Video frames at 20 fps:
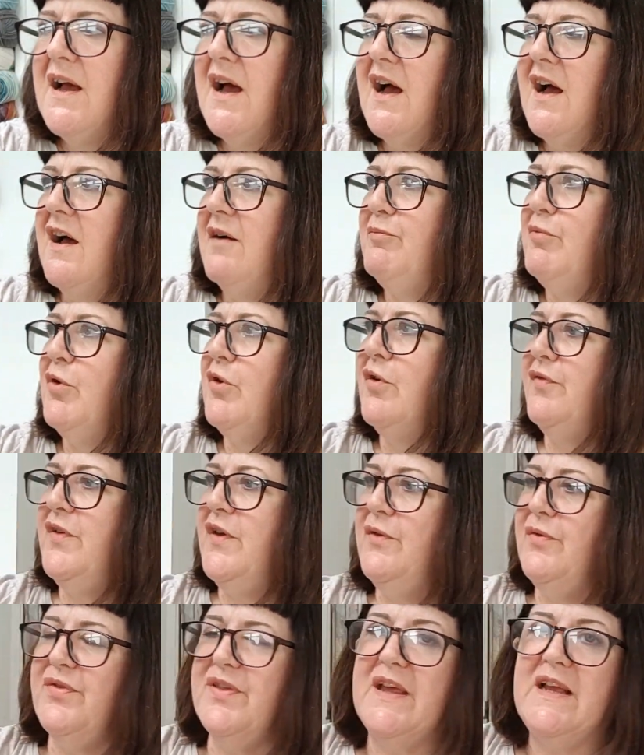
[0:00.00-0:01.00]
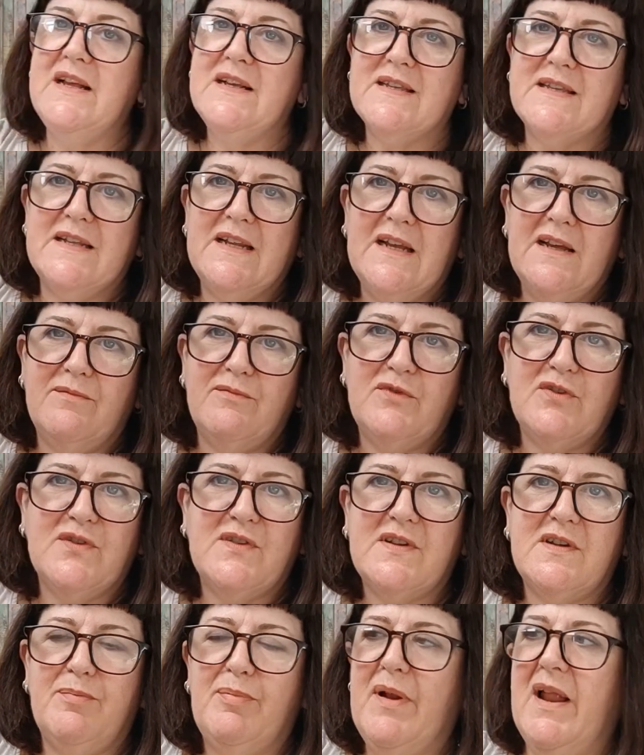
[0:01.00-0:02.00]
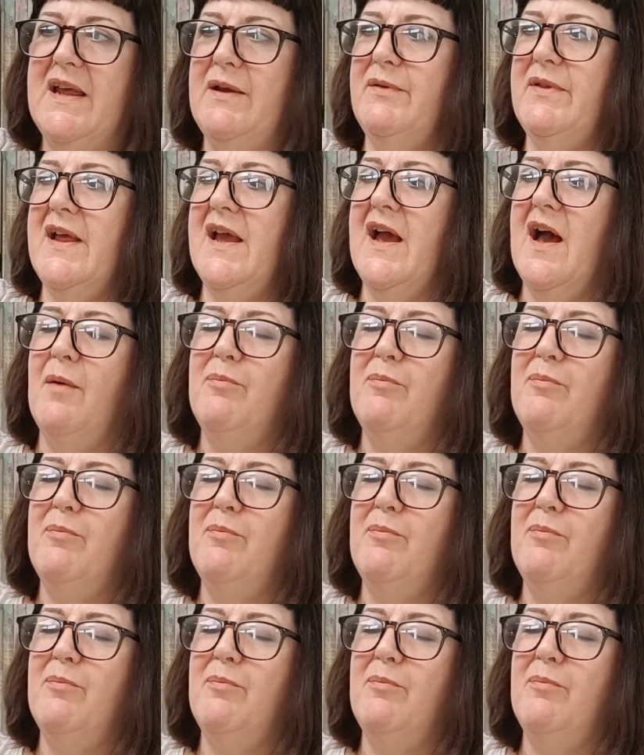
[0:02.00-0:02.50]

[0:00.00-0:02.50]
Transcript: I put a few things in it just to play with it.